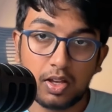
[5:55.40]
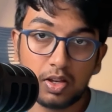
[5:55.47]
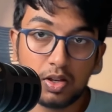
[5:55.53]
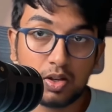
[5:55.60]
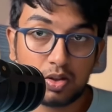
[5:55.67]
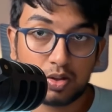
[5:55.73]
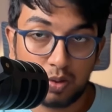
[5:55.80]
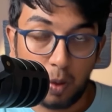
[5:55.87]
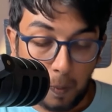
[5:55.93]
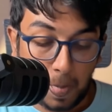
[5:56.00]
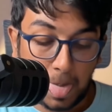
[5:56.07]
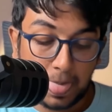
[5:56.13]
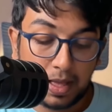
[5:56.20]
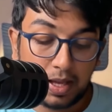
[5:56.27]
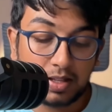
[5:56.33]
So
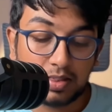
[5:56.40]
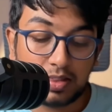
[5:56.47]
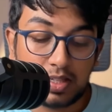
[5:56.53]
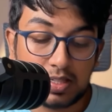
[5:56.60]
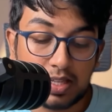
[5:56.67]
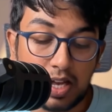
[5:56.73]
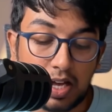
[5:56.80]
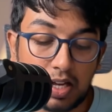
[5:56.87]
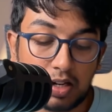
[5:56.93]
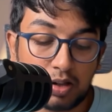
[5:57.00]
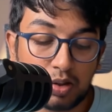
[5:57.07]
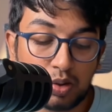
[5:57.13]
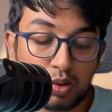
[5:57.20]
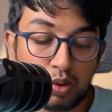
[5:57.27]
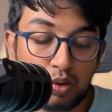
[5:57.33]
these are
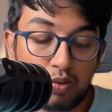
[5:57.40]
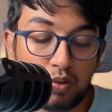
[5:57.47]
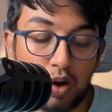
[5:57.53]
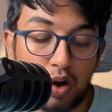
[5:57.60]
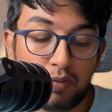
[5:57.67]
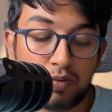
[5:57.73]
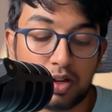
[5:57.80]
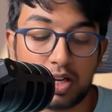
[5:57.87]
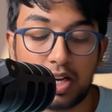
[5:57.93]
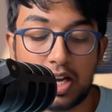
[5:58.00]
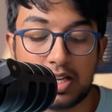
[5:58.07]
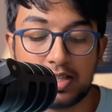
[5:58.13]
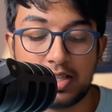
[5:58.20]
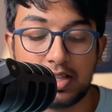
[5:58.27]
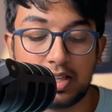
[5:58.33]
too warm for
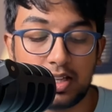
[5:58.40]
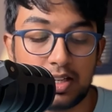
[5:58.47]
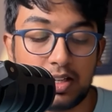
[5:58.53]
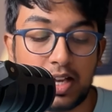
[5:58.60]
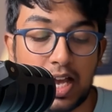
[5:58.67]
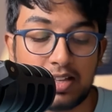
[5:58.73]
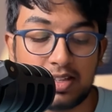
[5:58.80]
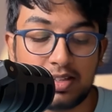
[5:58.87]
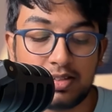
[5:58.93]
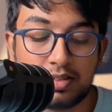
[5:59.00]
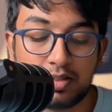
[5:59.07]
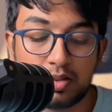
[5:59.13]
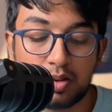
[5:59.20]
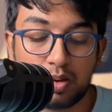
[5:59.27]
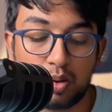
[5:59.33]
gases,
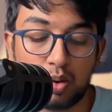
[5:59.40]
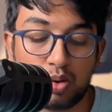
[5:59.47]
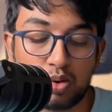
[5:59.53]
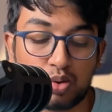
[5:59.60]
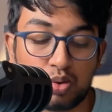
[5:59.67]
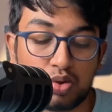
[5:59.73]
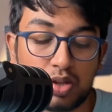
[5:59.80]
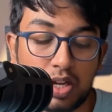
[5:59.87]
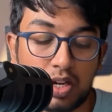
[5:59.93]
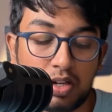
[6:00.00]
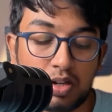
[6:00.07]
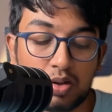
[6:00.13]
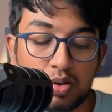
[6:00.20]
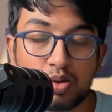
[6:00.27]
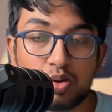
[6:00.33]
close to sun,
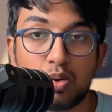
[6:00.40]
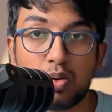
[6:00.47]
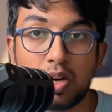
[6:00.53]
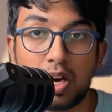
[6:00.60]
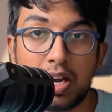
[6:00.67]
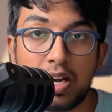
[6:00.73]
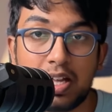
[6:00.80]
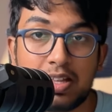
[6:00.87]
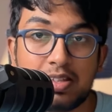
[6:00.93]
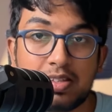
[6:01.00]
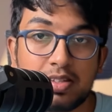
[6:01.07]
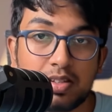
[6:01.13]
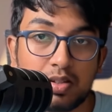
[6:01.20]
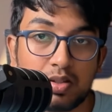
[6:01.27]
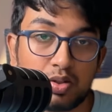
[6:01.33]
so condense
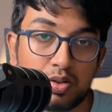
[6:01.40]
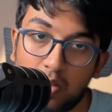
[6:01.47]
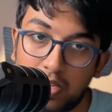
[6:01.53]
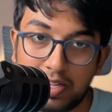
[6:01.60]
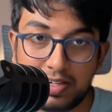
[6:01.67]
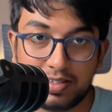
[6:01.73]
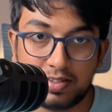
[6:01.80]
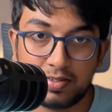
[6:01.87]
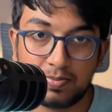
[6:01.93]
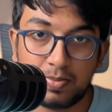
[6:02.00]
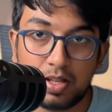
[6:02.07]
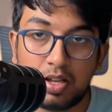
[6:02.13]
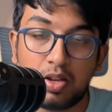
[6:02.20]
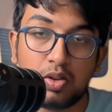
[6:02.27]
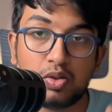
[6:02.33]
solids.
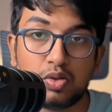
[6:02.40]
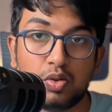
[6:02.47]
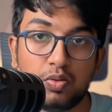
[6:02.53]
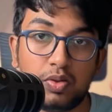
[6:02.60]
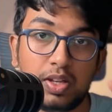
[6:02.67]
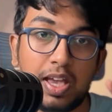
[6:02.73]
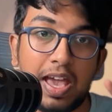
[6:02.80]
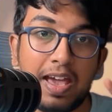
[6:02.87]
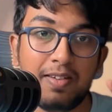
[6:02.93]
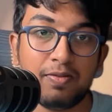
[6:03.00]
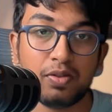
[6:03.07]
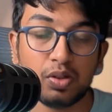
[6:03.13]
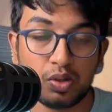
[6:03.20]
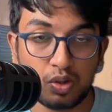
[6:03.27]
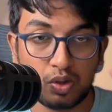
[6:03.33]
So we have
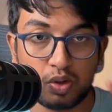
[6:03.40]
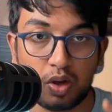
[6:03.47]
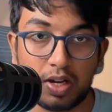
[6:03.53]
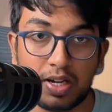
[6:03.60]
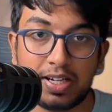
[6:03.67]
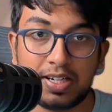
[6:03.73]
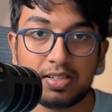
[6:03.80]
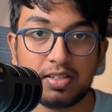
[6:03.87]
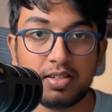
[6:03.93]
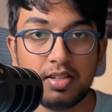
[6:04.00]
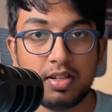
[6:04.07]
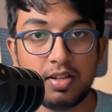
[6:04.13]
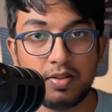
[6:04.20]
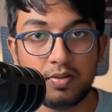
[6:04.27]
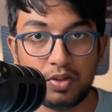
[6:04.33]
solids
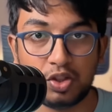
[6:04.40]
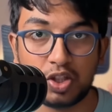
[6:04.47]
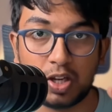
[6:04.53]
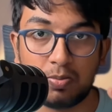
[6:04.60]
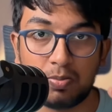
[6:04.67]
which can be